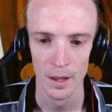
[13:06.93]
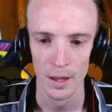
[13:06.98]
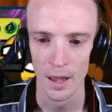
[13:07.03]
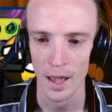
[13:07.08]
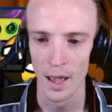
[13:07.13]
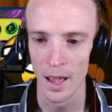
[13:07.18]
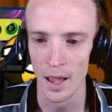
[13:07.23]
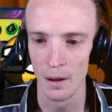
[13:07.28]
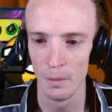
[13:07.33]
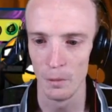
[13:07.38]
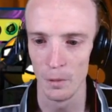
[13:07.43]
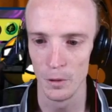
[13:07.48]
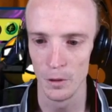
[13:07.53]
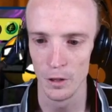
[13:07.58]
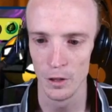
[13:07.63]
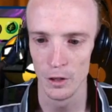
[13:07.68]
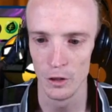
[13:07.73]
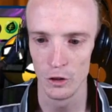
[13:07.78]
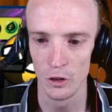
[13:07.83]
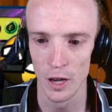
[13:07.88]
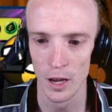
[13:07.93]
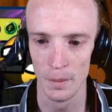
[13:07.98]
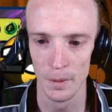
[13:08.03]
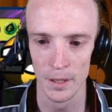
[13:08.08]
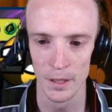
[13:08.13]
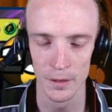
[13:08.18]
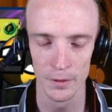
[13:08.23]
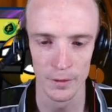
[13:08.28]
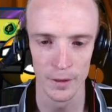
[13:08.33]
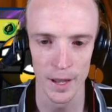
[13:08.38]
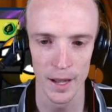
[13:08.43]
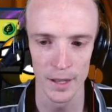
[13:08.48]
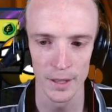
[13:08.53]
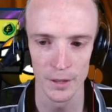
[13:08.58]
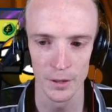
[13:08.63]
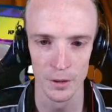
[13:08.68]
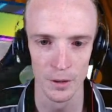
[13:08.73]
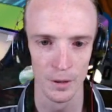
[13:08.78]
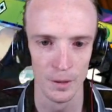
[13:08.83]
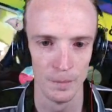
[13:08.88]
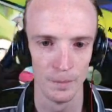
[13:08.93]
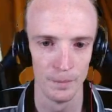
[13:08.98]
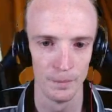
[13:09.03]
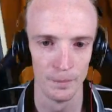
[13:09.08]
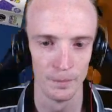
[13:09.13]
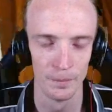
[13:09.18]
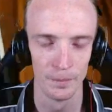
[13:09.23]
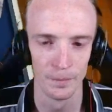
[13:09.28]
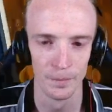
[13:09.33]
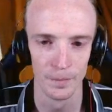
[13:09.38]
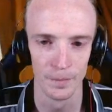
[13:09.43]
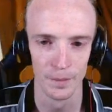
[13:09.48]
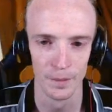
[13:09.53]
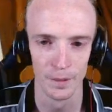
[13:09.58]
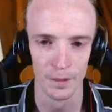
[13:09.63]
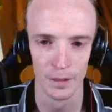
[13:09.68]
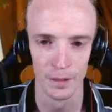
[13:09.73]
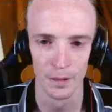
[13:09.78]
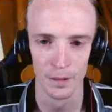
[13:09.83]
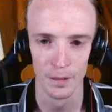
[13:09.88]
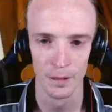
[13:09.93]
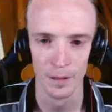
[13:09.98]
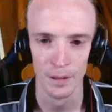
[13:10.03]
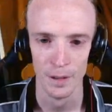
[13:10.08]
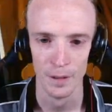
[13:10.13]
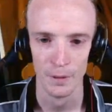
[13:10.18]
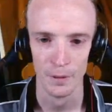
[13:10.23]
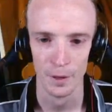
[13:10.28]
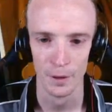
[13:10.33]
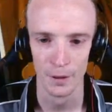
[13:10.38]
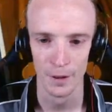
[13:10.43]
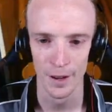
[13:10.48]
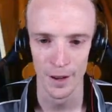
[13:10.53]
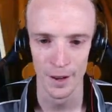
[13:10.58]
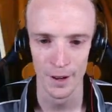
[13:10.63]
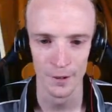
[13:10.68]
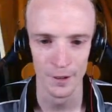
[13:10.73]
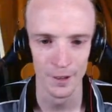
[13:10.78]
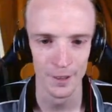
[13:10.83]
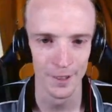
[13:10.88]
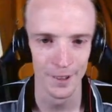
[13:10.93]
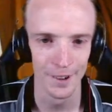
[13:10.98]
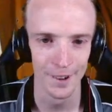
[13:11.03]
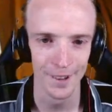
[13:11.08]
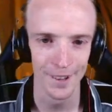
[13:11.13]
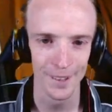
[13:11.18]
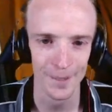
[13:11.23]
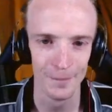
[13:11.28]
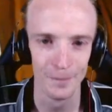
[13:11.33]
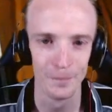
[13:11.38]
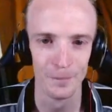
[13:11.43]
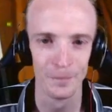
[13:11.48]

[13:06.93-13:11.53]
And we'll use Shaymin's Flower Storm for 330.